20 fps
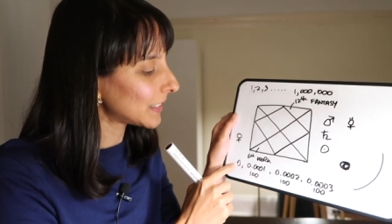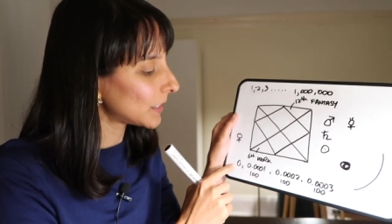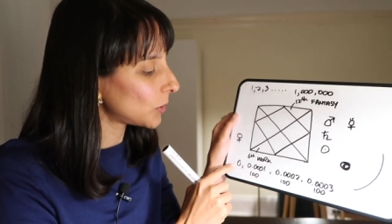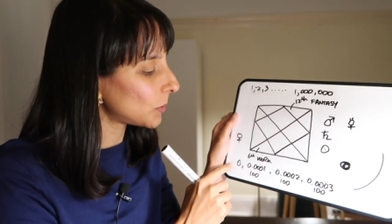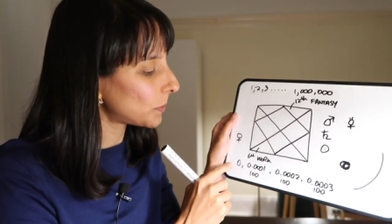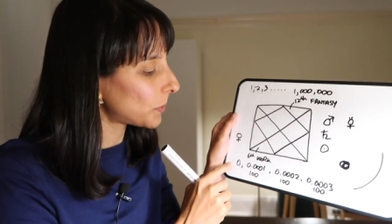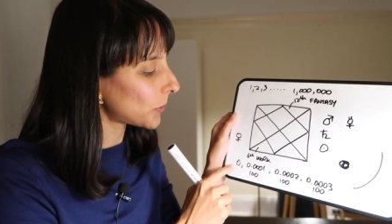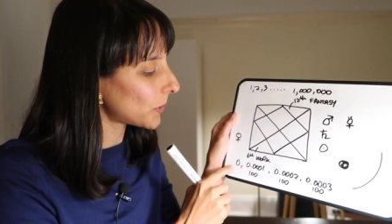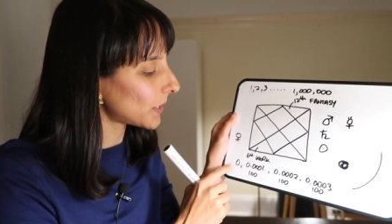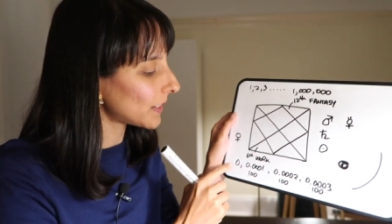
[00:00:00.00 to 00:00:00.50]

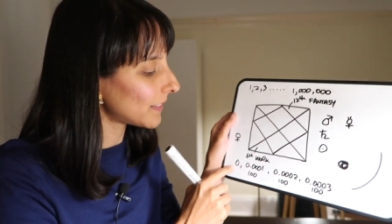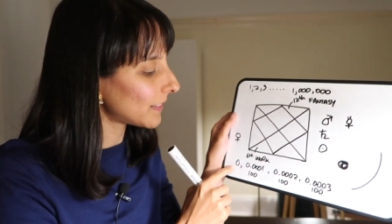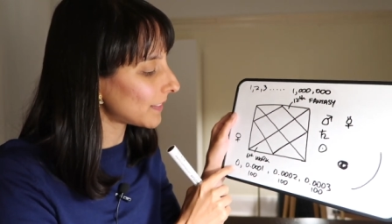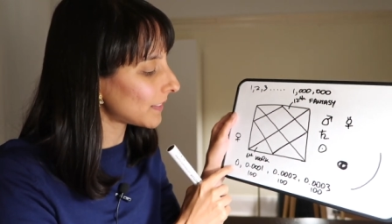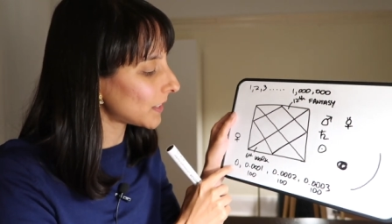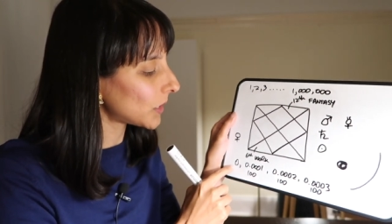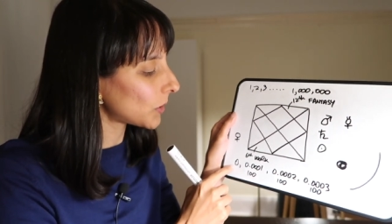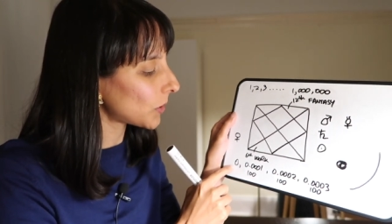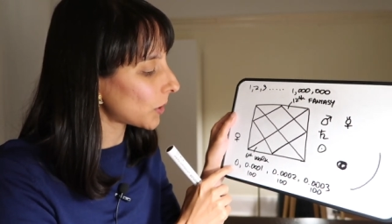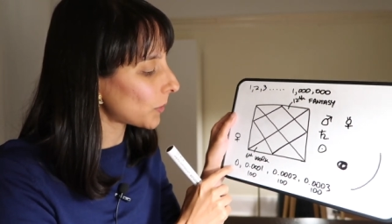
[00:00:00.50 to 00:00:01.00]
you put in
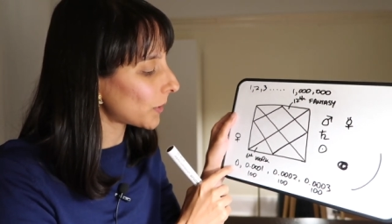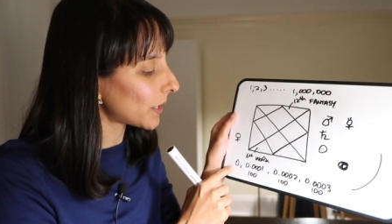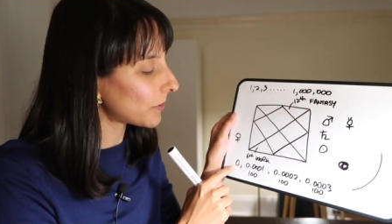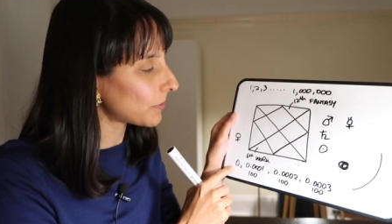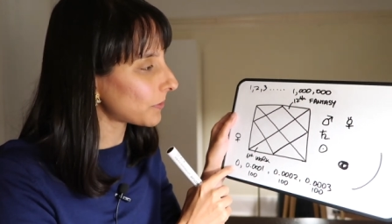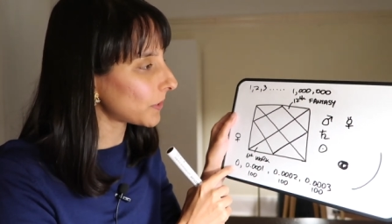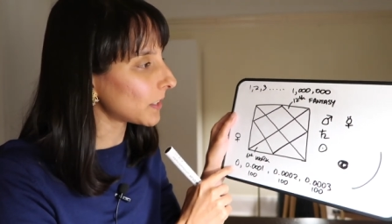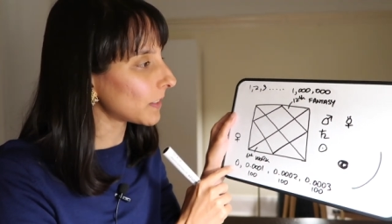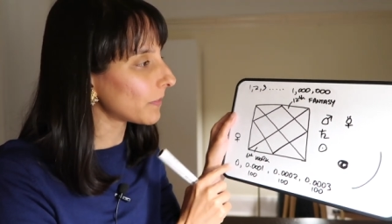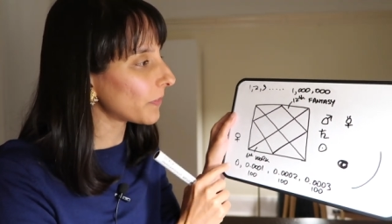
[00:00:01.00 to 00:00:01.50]
zero
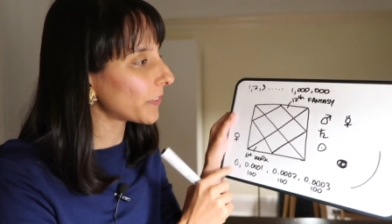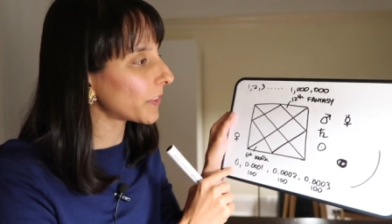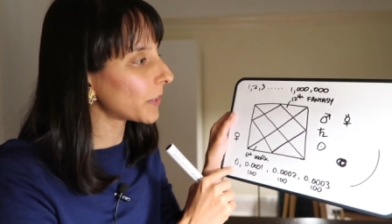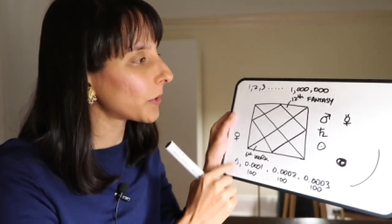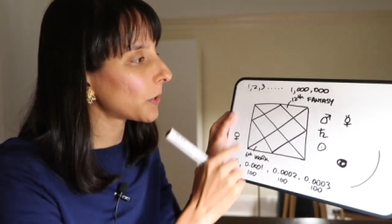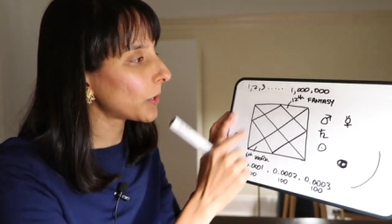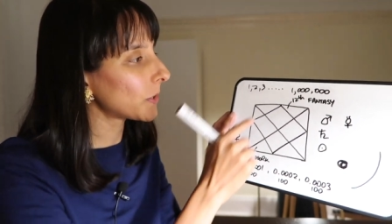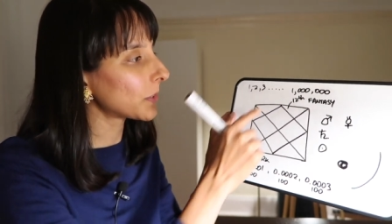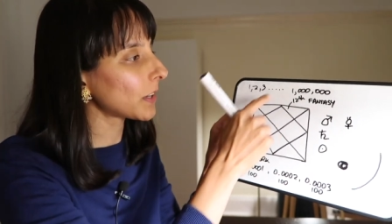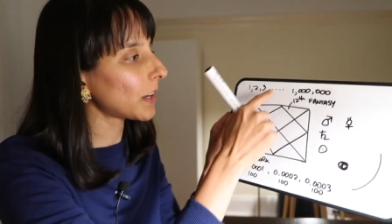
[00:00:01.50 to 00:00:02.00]
effort,
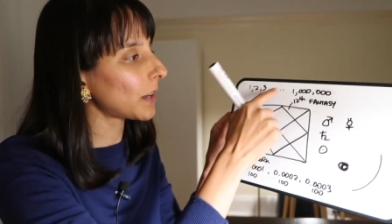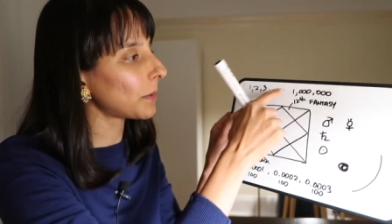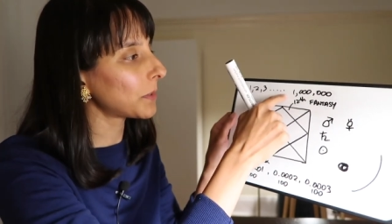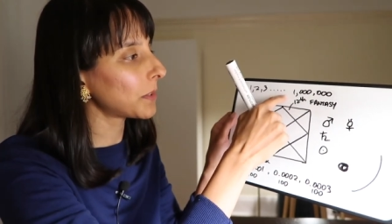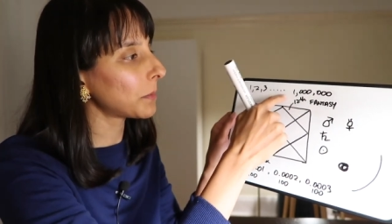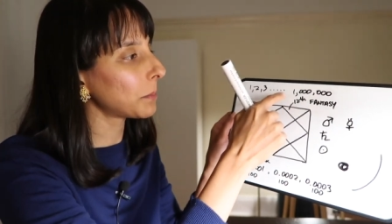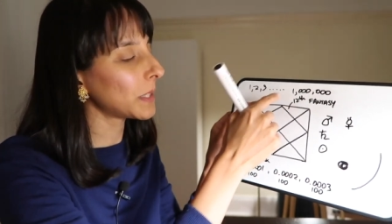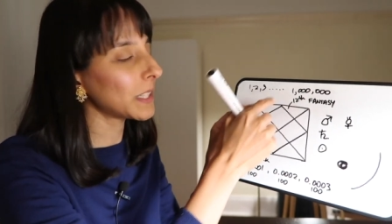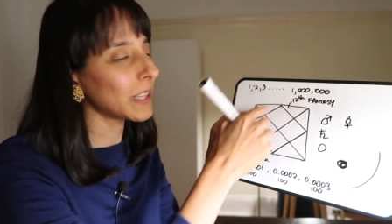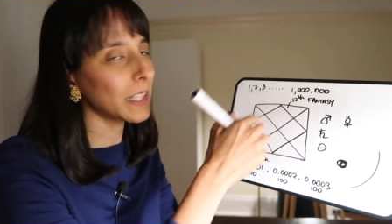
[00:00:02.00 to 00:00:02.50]
zero
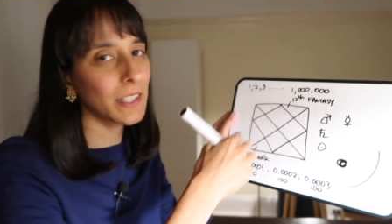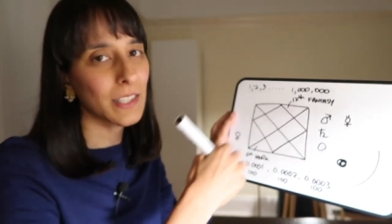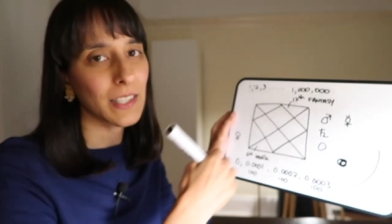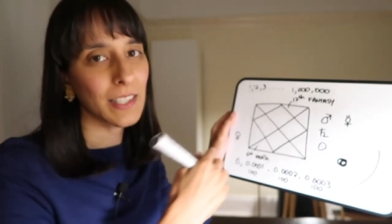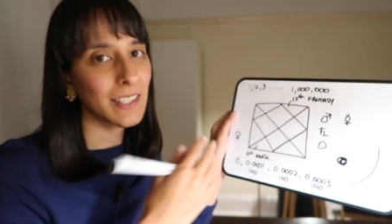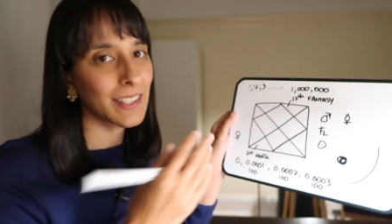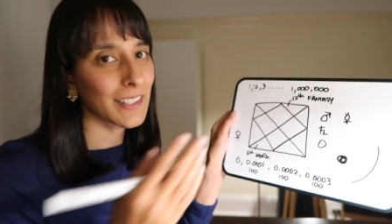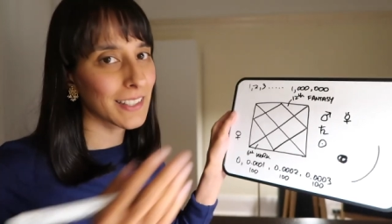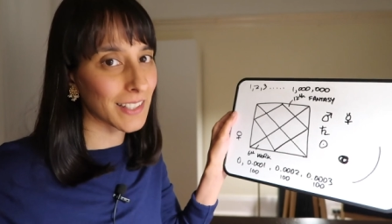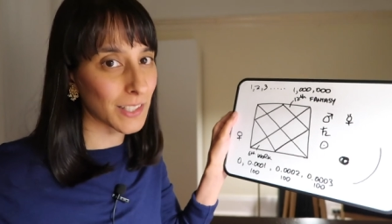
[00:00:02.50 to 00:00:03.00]
times a
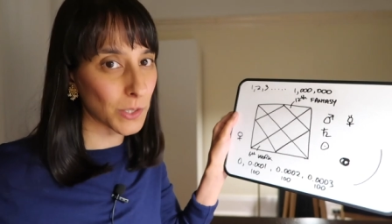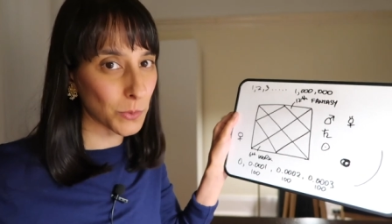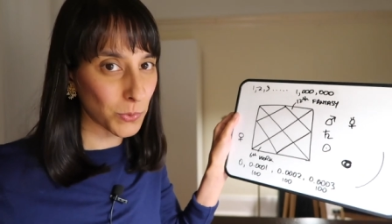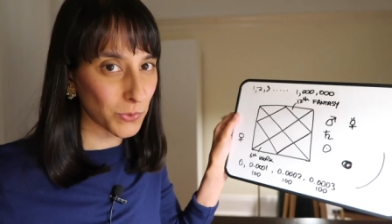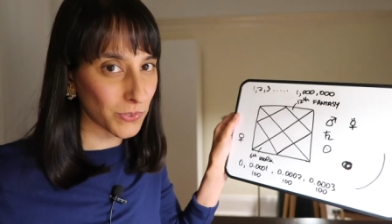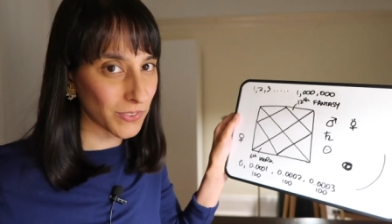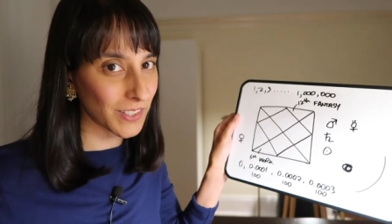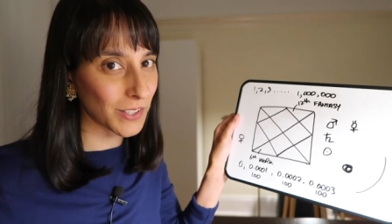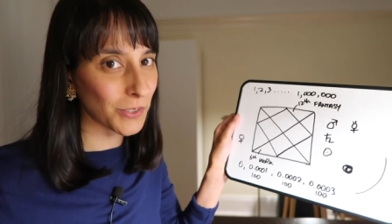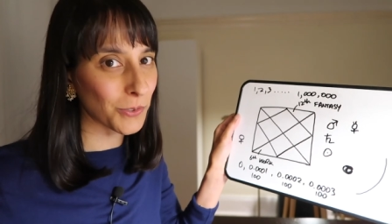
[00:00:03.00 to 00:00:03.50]
million
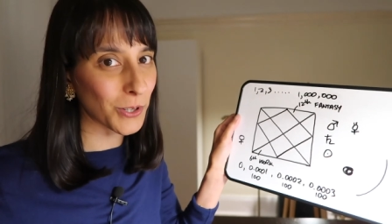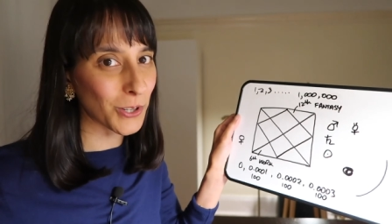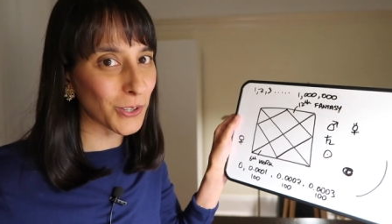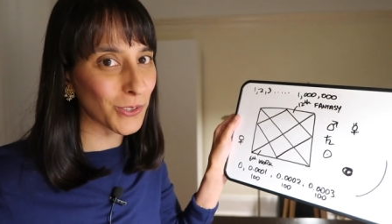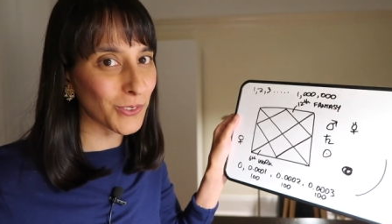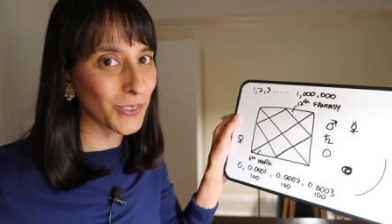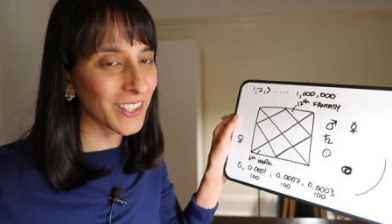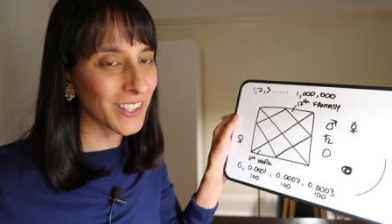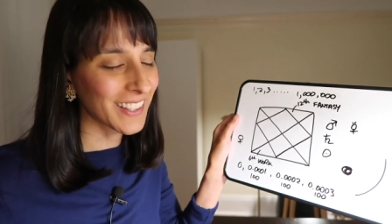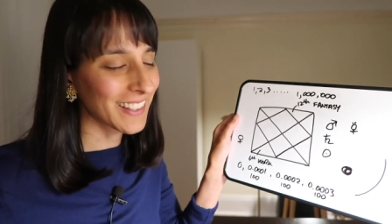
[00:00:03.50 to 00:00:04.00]
equals
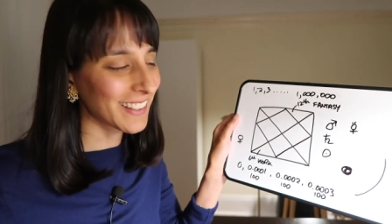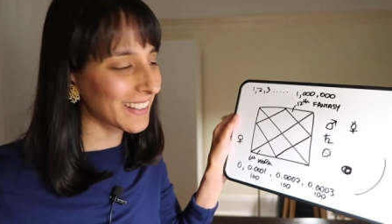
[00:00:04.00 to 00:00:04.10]
zero.